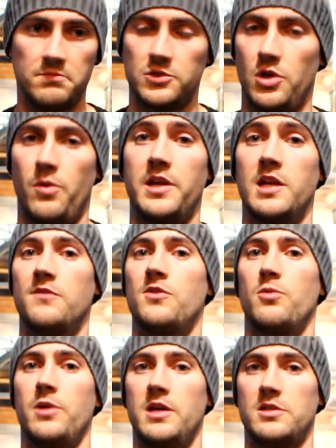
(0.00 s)
So when you lift
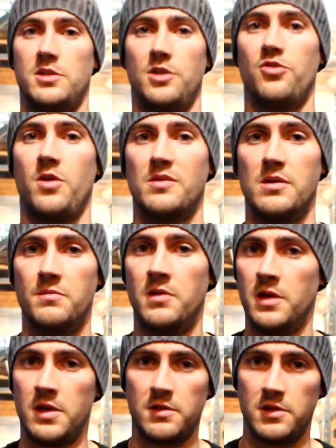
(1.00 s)
the weights and you drop them,
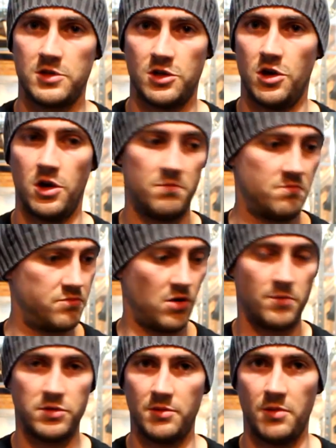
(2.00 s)
there's no
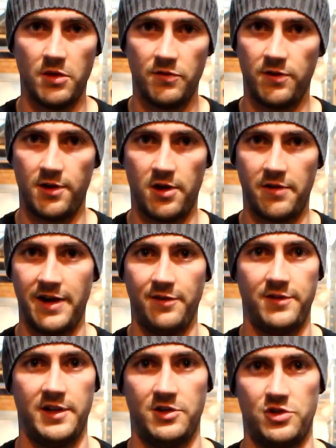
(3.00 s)
problem on the floor or
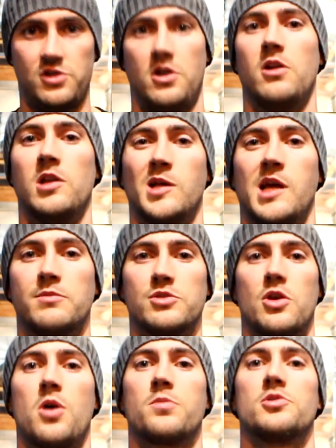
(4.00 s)
anything, it just all
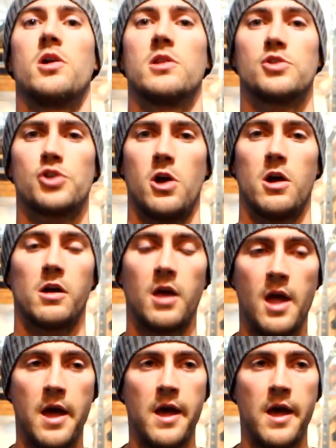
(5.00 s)
absorbs all the shock.